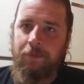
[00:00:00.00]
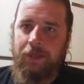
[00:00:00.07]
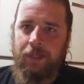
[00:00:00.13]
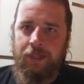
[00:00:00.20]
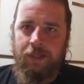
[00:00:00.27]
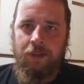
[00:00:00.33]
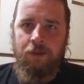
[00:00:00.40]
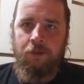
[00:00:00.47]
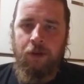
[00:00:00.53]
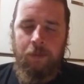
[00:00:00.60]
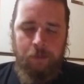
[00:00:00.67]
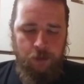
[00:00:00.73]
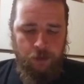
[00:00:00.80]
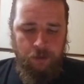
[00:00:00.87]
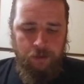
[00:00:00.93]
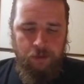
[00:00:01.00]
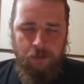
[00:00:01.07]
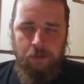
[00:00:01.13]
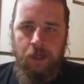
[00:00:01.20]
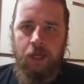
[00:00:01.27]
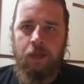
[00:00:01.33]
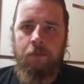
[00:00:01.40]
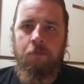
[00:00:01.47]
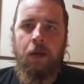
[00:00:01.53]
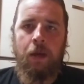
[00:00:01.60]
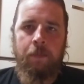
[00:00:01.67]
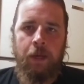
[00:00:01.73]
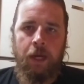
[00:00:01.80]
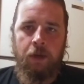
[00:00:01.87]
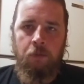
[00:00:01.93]
getting interruptions by
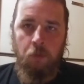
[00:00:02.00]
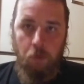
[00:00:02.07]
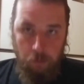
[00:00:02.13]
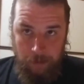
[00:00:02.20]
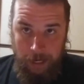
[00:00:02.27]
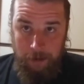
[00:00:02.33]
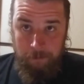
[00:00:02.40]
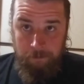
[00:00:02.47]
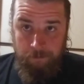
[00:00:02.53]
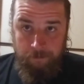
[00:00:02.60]
my roommate.